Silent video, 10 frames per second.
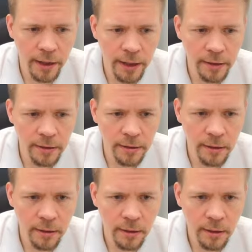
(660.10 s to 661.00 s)
can
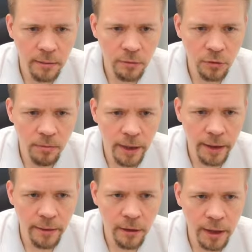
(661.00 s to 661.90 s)
put
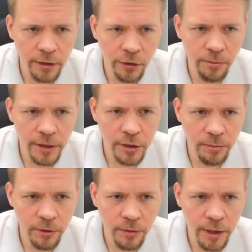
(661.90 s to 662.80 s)
my other
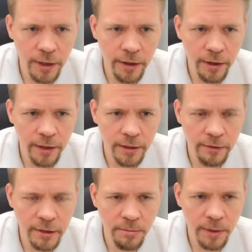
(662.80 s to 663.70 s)
bishop to here, and
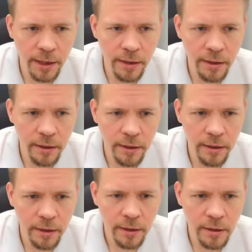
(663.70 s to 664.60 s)
there's pin.
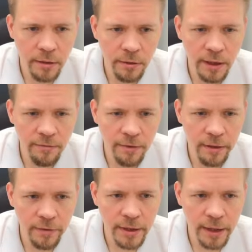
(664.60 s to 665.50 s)
So
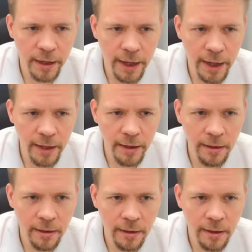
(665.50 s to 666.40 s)
d5 is again
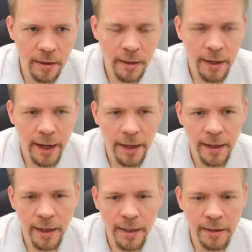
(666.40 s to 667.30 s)

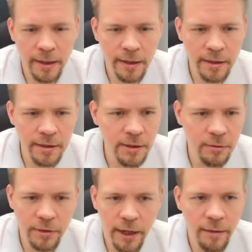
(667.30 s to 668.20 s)
hanging, and there is no
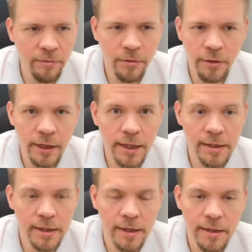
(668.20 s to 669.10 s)
time for
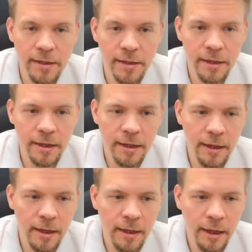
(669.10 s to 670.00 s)
d6.
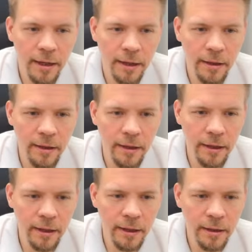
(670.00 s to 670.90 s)
And I think
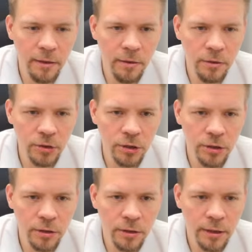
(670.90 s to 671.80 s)
I can launch
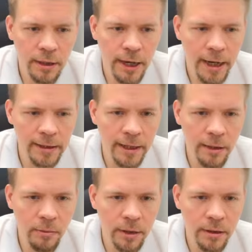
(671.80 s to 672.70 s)
attack
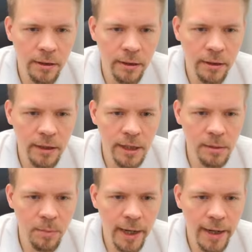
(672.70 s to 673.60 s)
with these
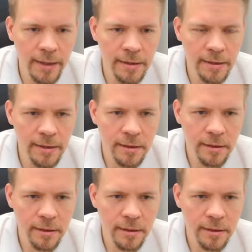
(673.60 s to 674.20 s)
plans